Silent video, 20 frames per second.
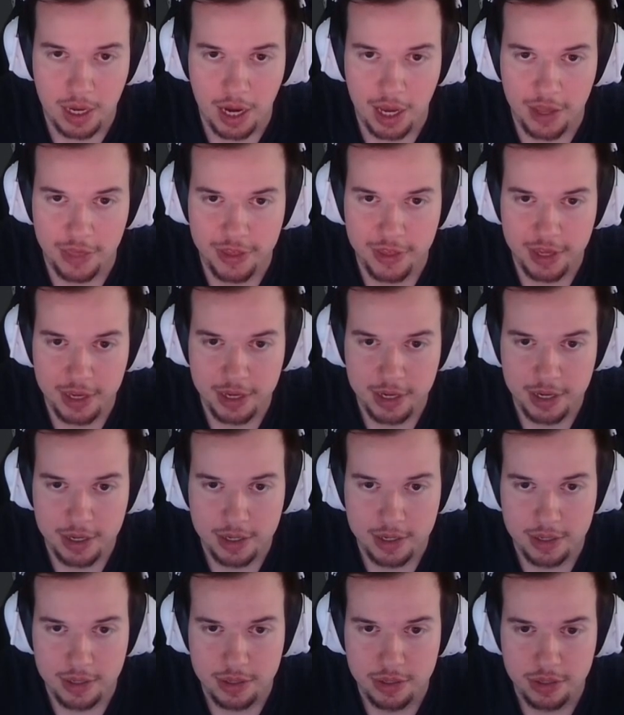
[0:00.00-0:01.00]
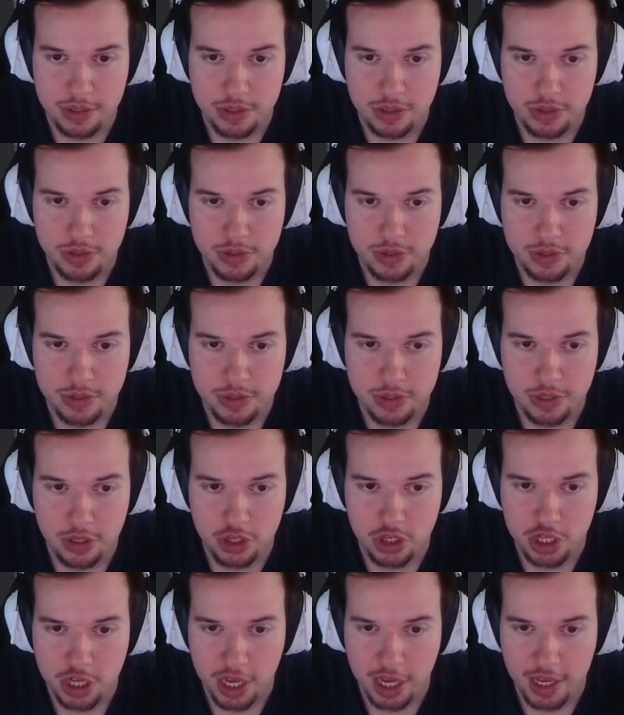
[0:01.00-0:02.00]
I think the
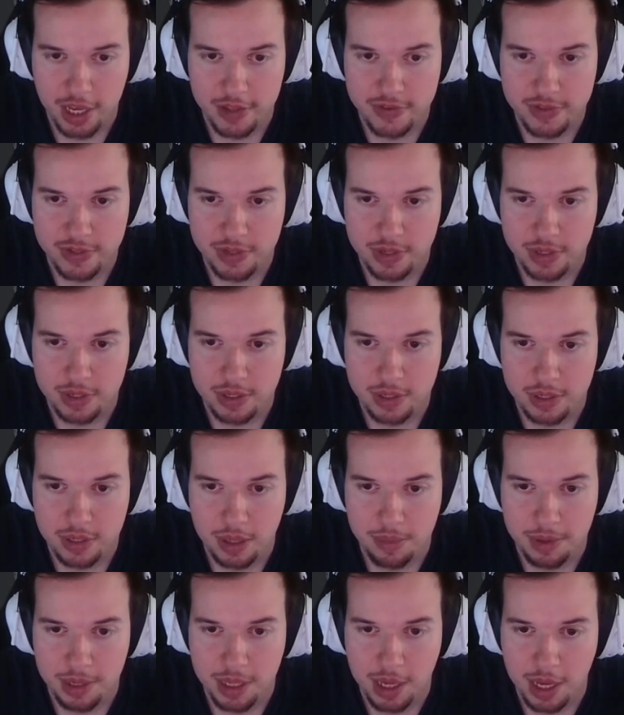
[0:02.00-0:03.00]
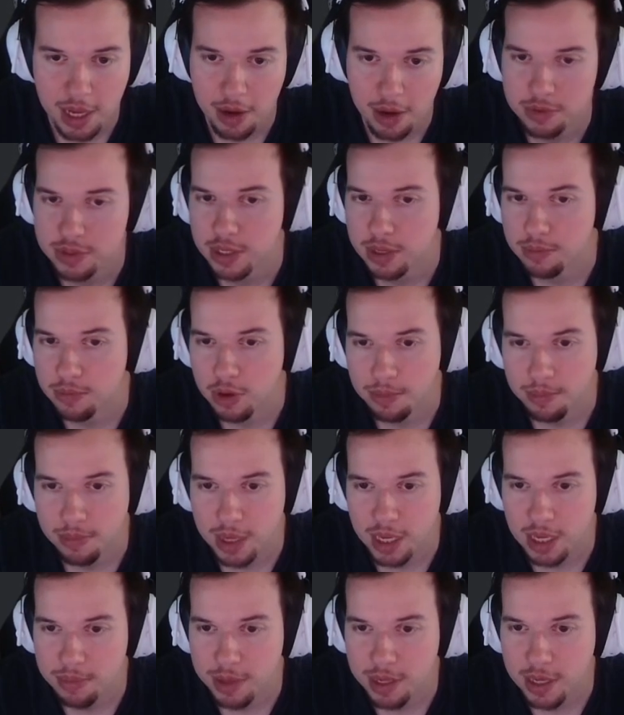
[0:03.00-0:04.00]
chance. I mean, I was like, what?
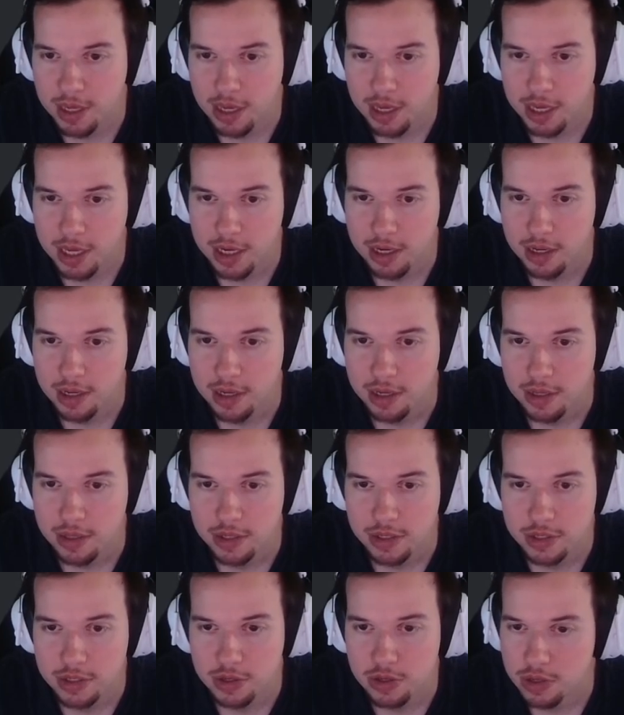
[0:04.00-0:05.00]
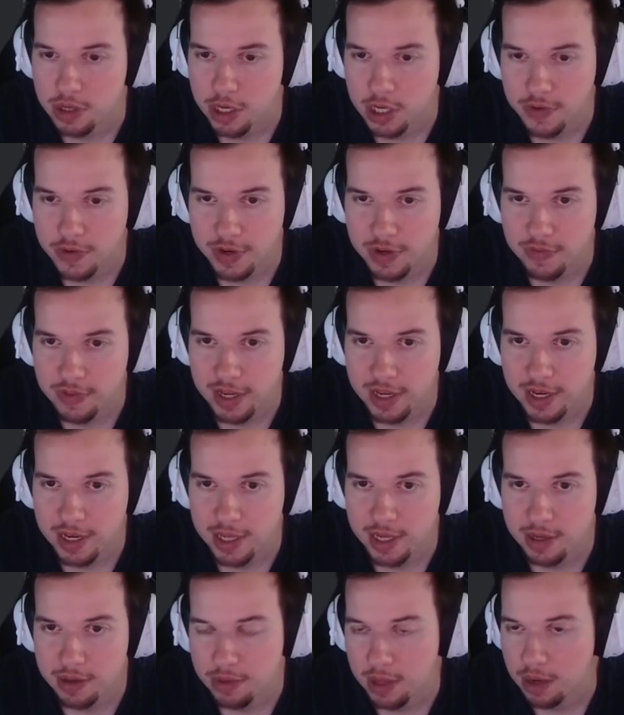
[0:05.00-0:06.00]
Maybe I get the Skull Archfiend of
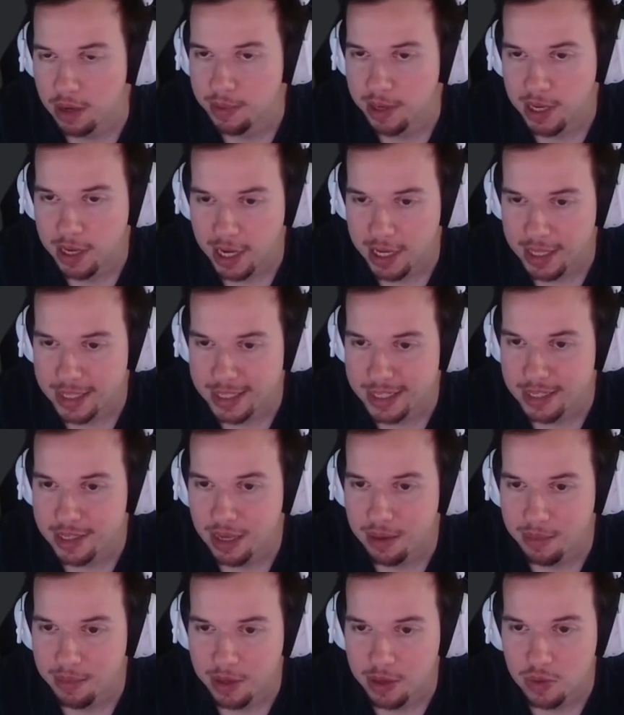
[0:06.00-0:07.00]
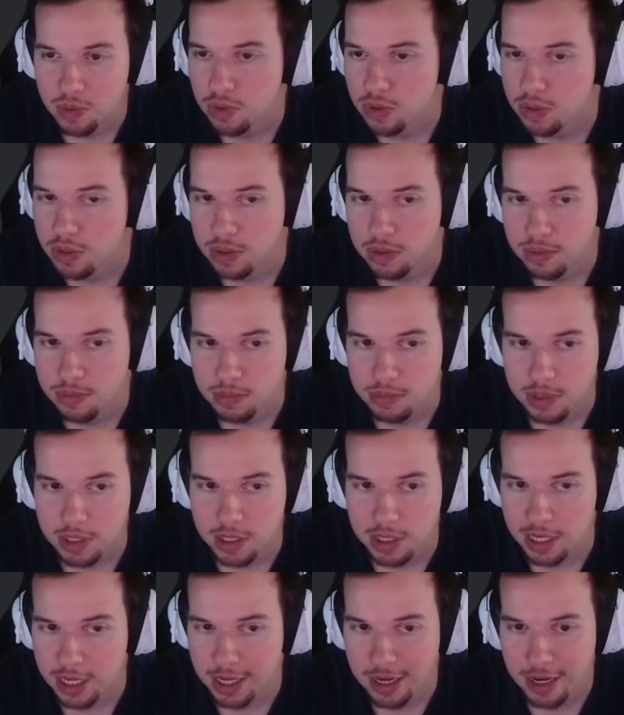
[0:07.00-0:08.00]
Lightning. That'd been ideal. That'd been cool.
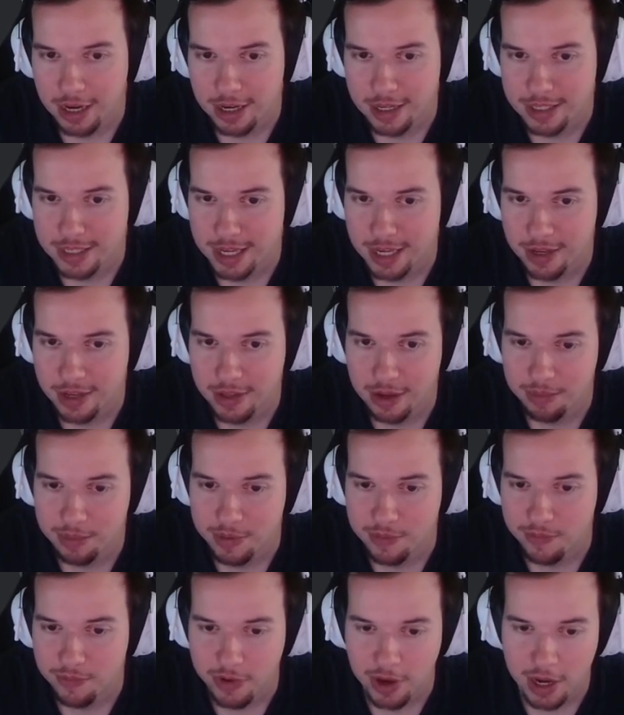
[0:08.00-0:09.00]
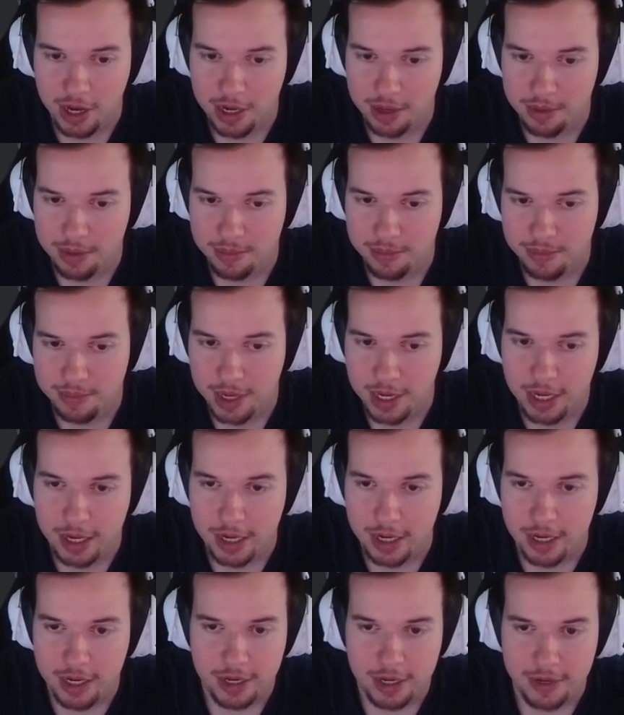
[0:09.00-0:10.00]
Didn't cost down. That'd been fine. But
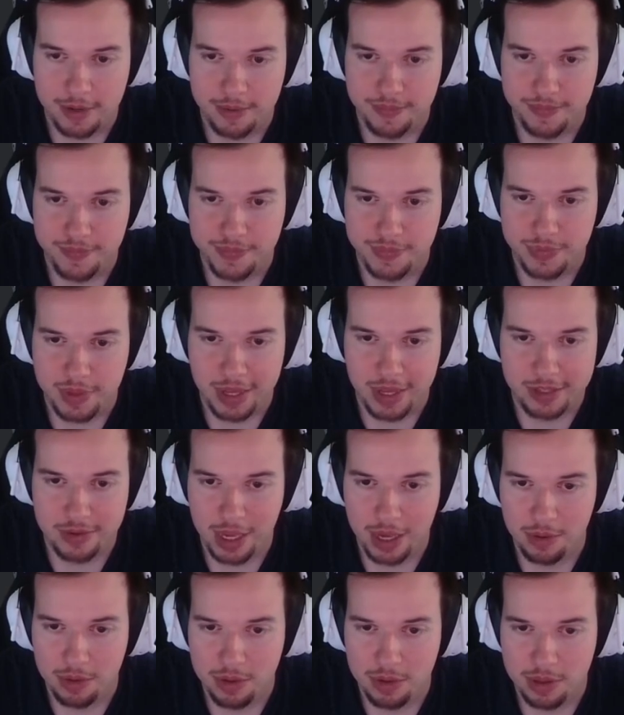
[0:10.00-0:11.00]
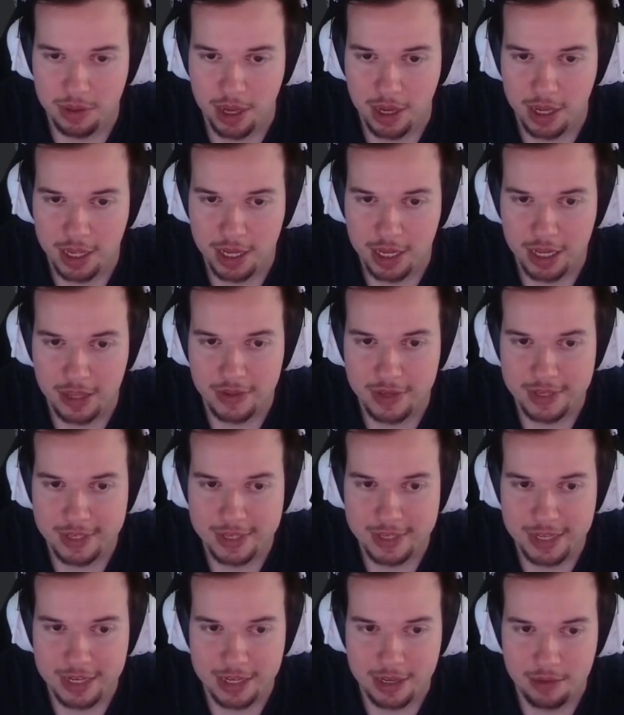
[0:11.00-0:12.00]
that's okay with not getting any of these.
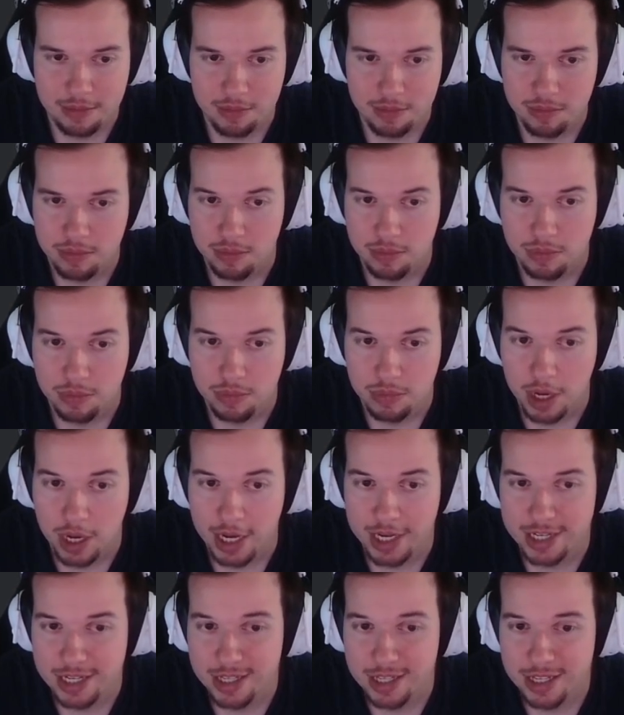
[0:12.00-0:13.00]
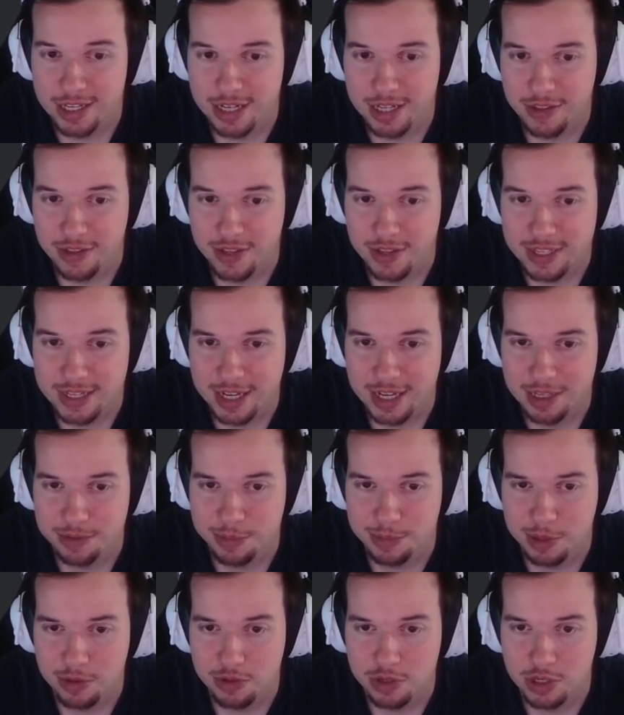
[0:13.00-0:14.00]
Getting ideally none of these guys
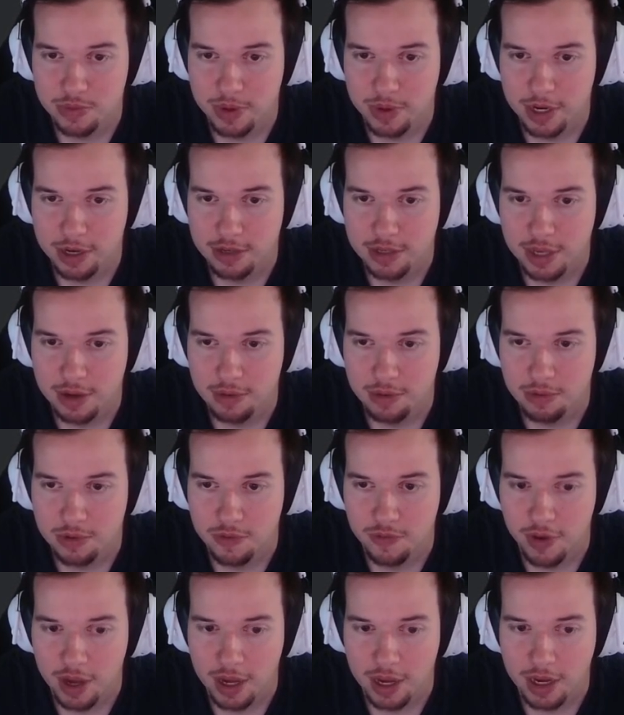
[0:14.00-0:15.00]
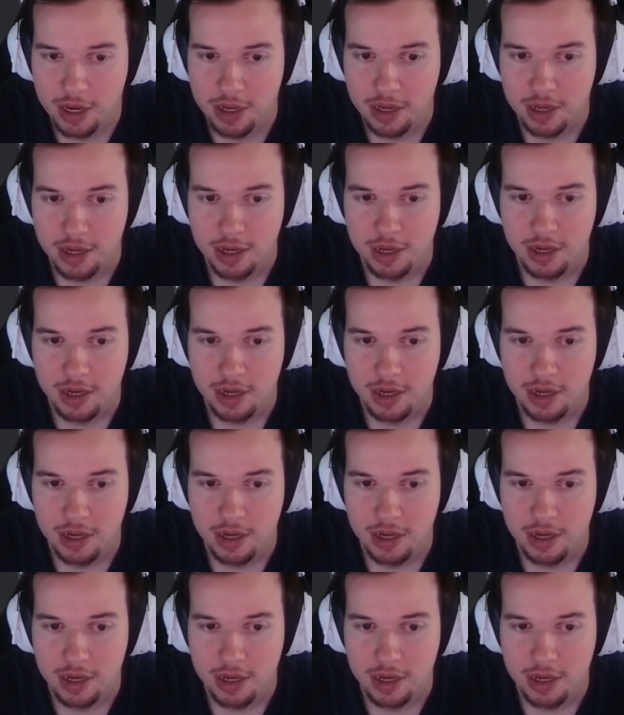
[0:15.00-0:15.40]
in my ultra rare, so that was fine.